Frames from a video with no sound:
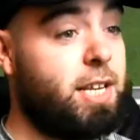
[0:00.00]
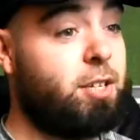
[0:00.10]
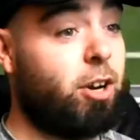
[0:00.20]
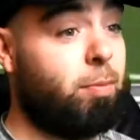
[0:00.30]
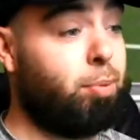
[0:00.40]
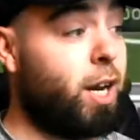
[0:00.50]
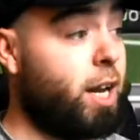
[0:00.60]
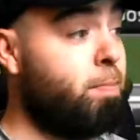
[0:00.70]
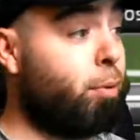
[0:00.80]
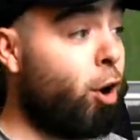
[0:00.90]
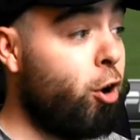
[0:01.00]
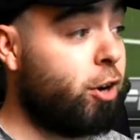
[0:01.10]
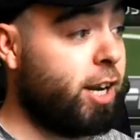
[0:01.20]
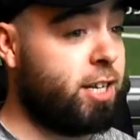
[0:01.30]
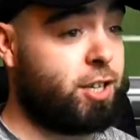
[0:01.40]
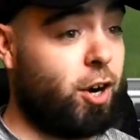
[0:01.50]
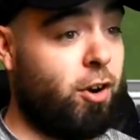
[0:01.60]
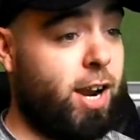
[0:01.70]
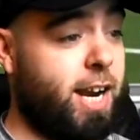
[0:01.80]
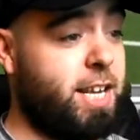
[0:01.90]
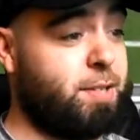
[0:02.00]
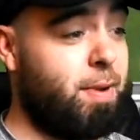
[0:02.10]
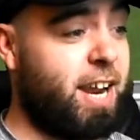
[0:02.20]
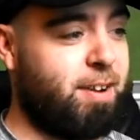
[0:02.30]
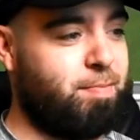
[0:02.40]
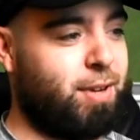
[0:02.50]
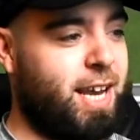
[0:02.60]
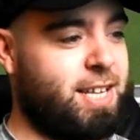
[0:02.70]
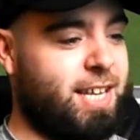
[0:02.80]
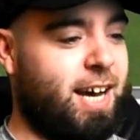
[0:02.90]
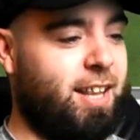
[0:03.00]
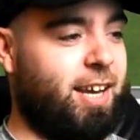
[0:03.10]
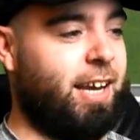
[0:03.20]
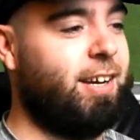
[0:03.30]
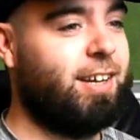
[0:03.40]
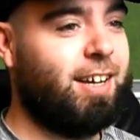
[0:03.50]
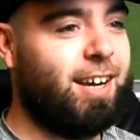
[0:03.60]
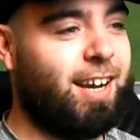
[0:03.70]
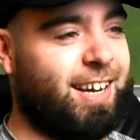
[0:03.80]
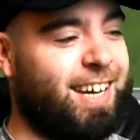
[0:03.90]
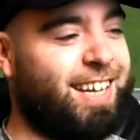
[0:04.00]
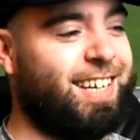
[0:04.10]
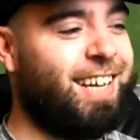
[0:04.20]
He's got a bloody broken toe and he's making plays out there.